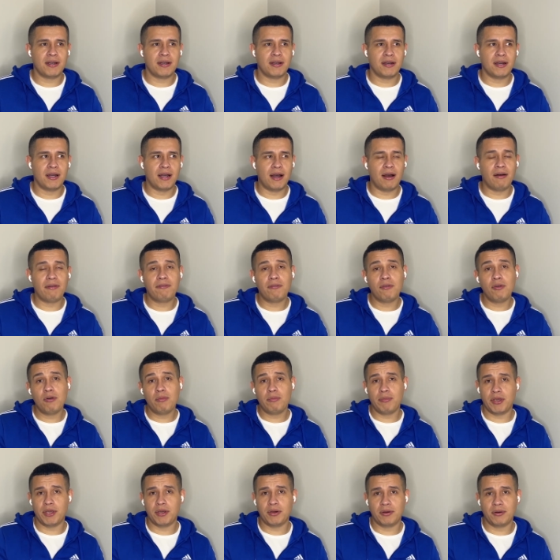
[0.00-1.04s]
a full
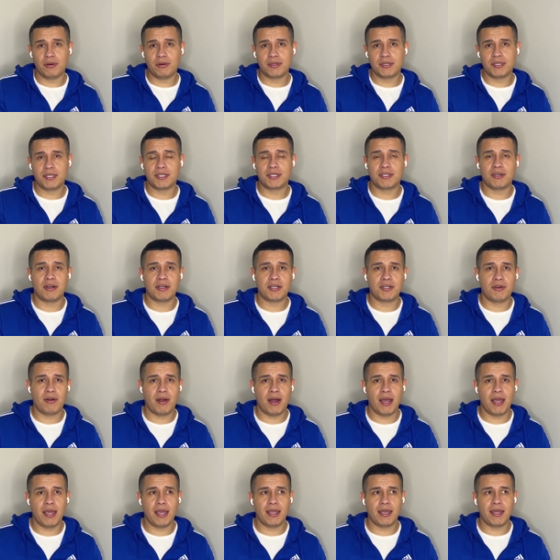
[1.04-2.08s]
meal to start
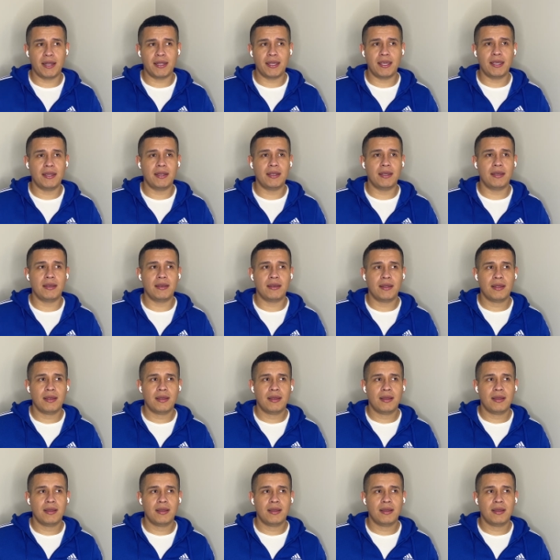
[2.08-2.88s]
trying and eating